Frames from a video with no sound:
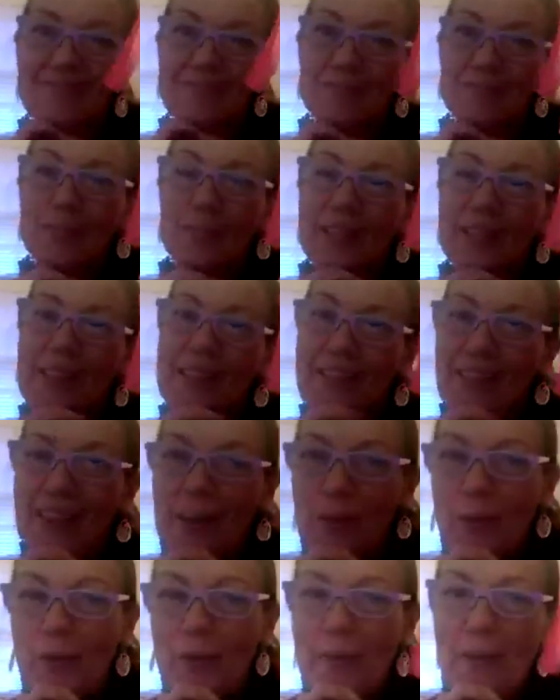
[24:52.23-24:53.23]
What do you
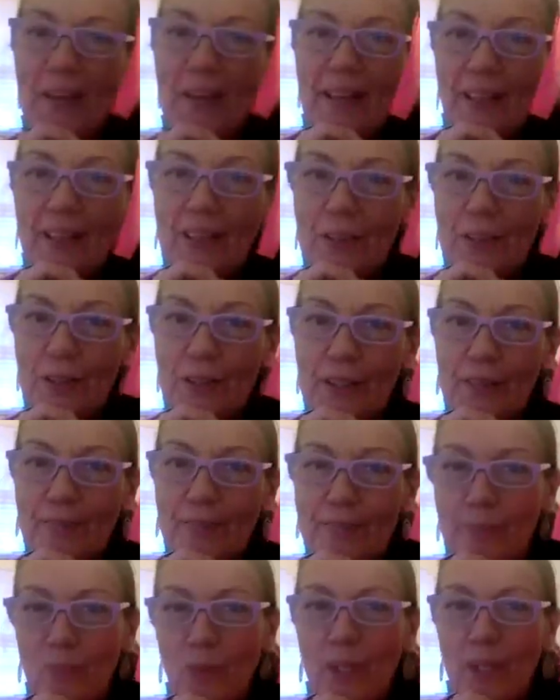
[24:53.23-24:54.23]
think would make her look
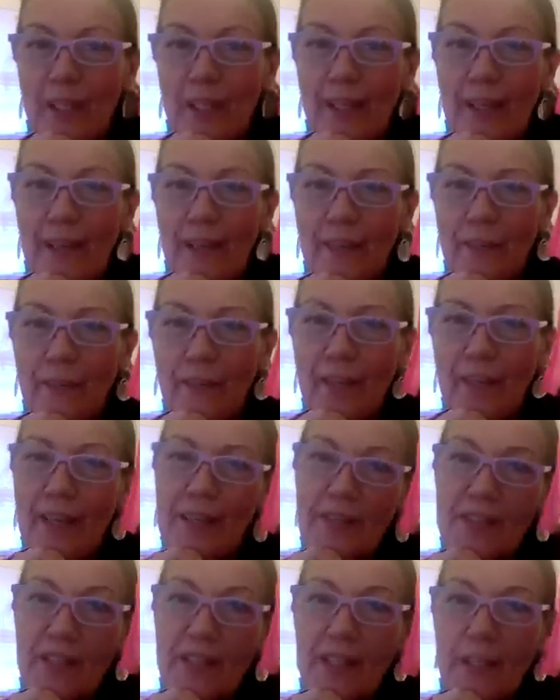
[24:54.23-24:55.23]
more like a
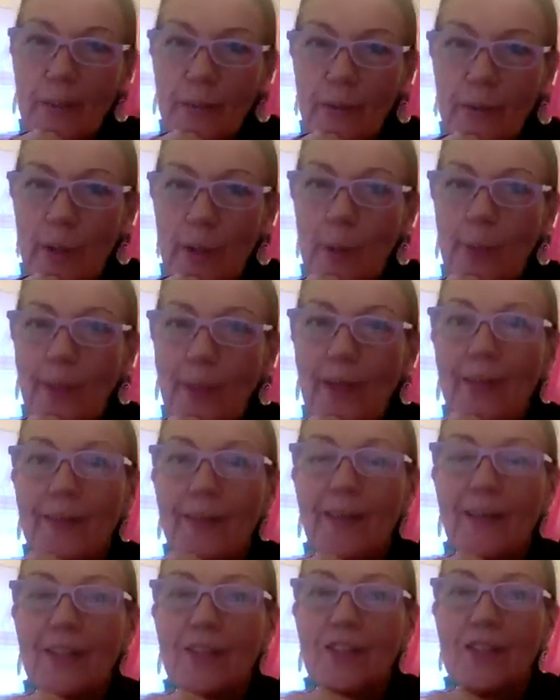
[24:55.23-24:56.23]
face, like a robot,
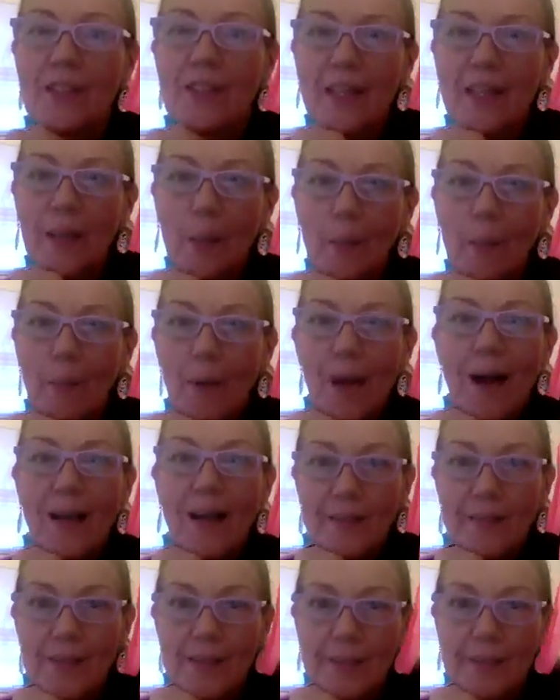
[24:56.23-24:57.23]
not just like a
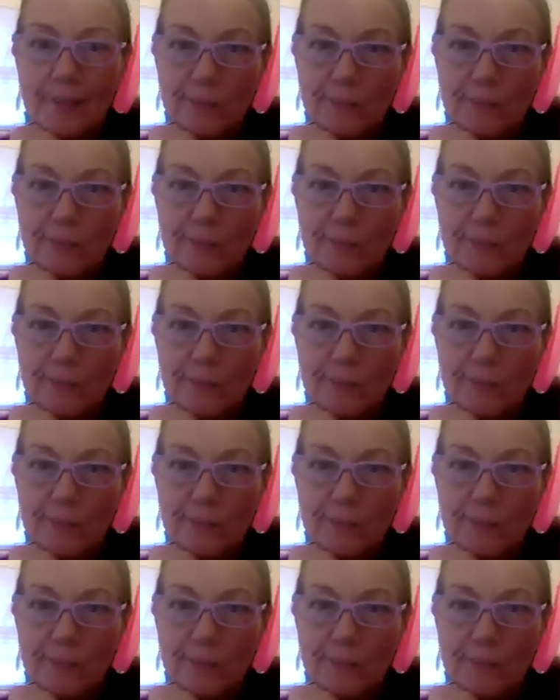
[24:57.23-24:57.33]
box?